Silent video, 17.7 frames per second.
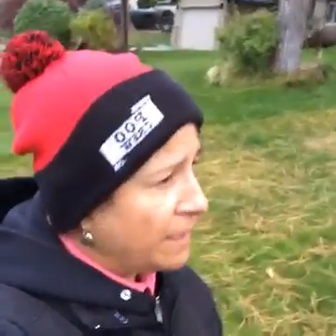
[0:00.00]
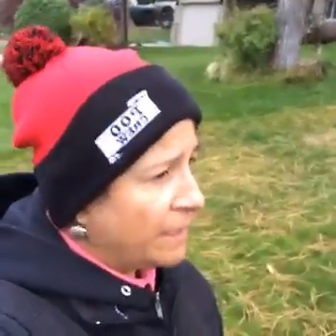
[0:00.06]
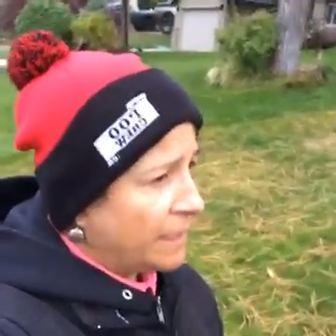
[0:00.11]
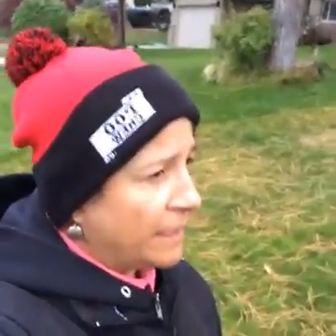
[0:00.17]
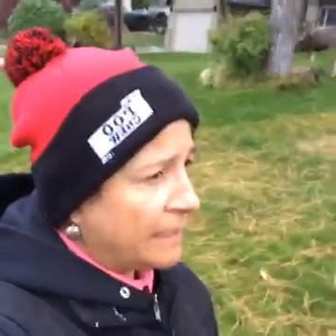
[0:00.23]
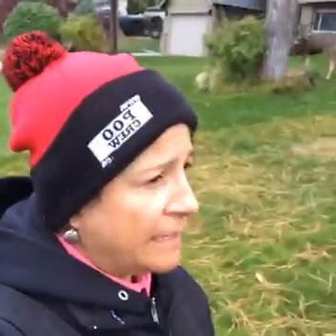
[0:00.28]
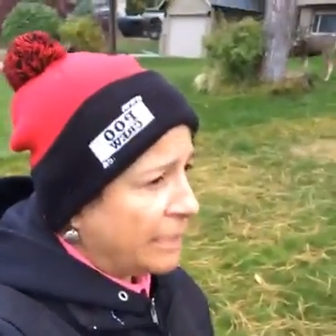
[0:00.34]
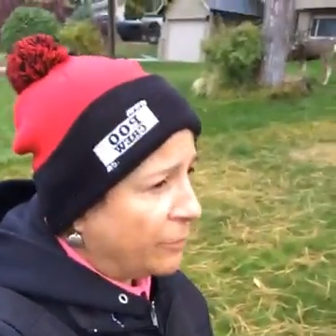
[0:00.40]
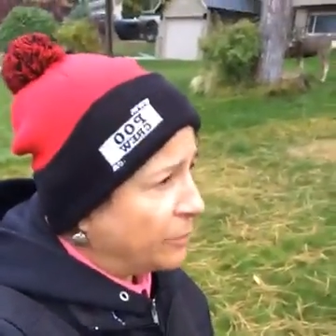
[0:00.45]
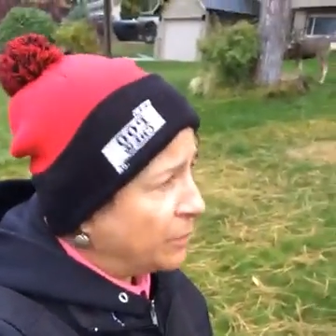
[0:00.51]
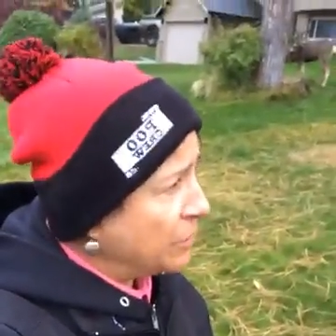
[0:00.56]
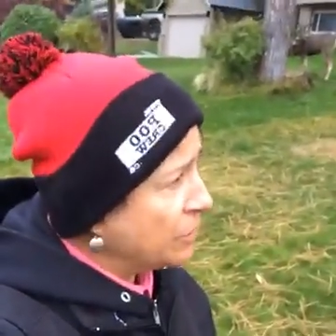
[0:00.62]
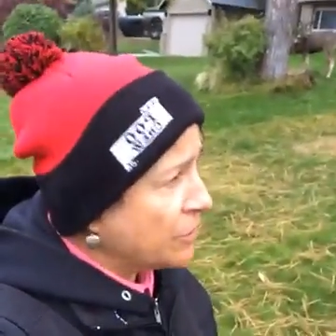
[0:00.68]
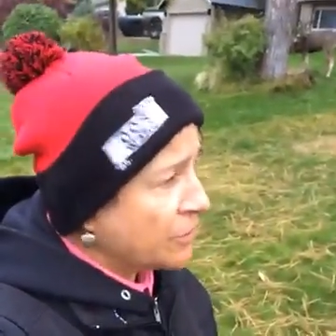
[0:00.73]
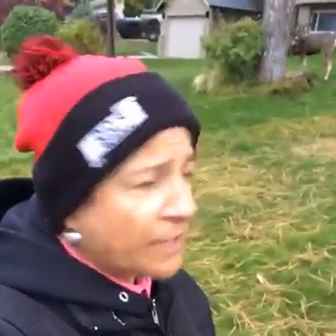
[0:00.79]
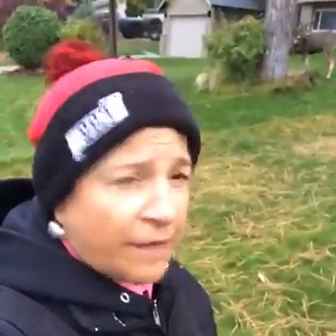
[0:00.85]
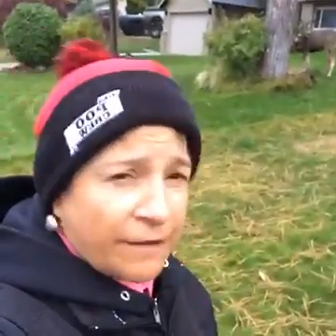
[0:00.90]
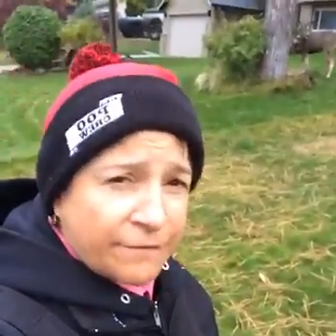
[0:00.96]
and help you
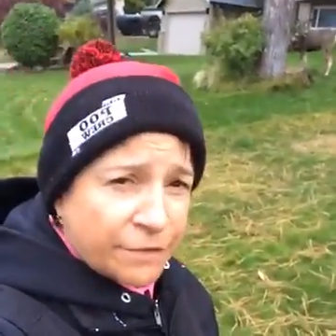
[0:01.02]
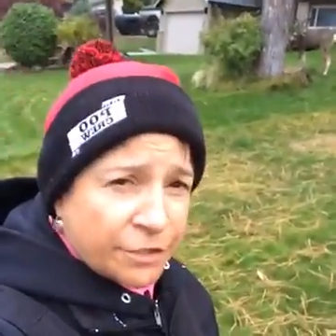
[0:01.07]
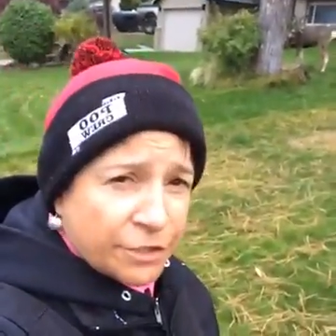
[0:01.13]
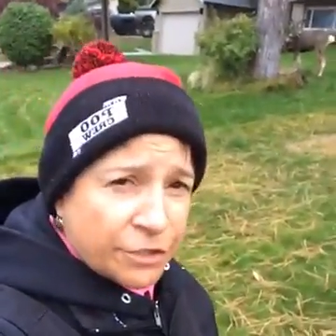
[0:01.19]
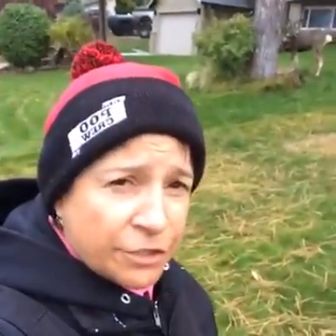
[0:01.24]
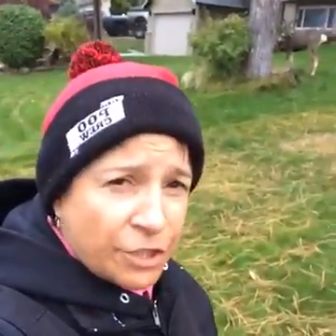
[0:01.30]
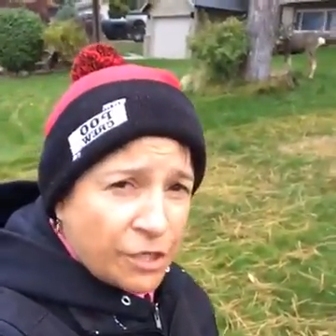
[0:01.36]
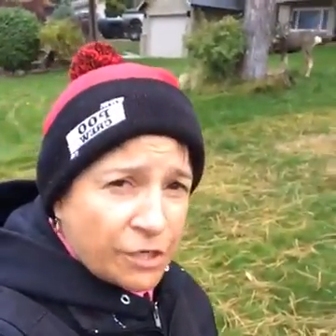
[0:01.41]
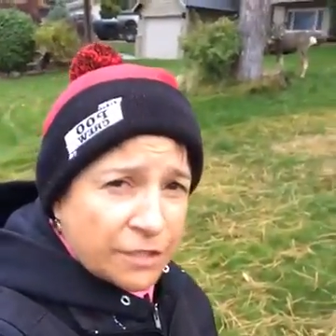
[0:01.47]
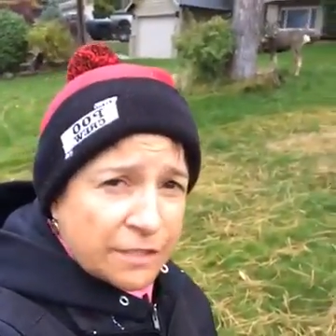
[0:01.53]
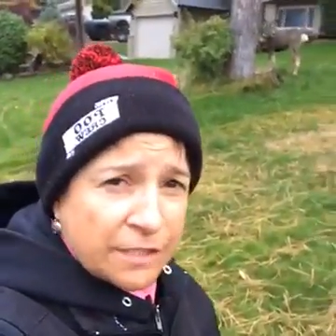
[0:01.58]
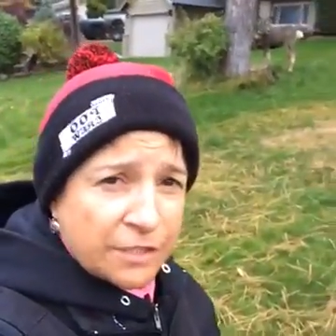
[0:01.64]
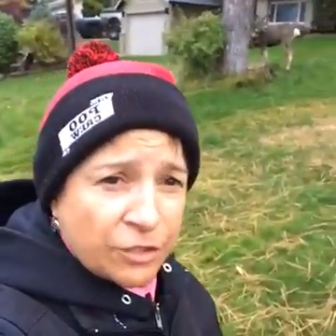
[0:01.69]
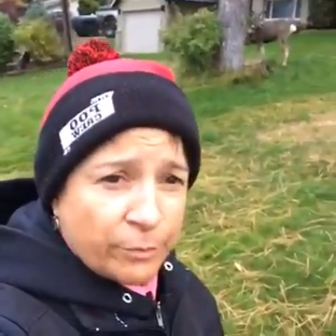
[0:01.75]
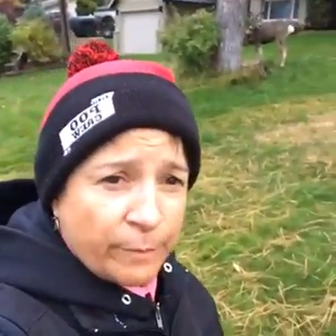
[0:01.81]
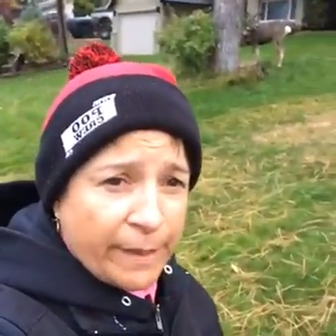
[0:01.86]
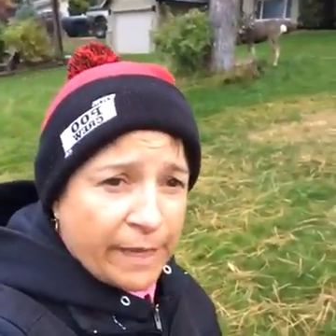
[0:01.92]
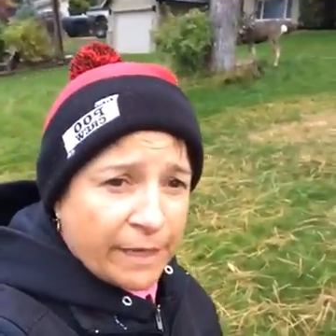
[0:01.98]
look after your dogs in
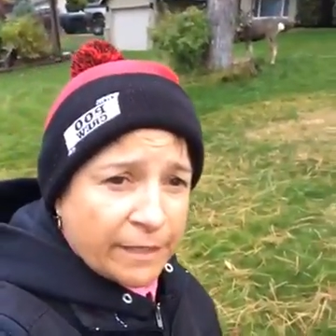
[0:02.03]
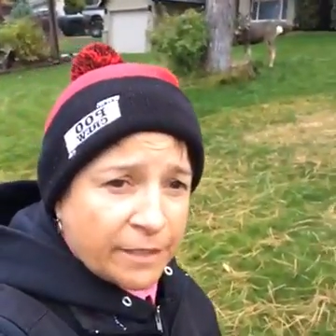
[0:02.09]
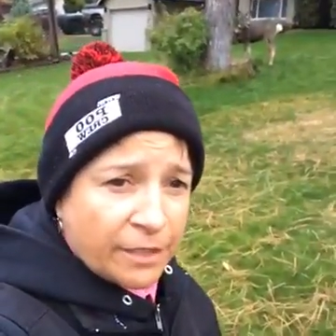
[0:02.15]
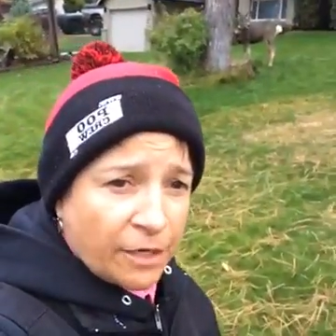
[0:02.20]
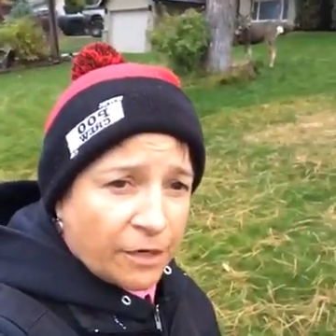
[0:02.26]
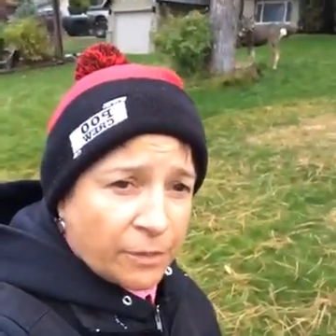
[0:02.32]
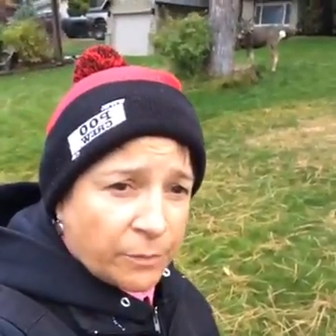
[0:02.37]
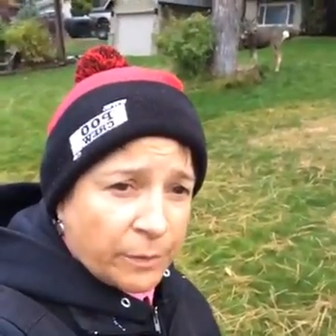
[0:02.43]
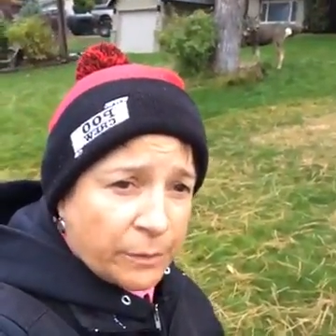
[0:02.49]
your backyard.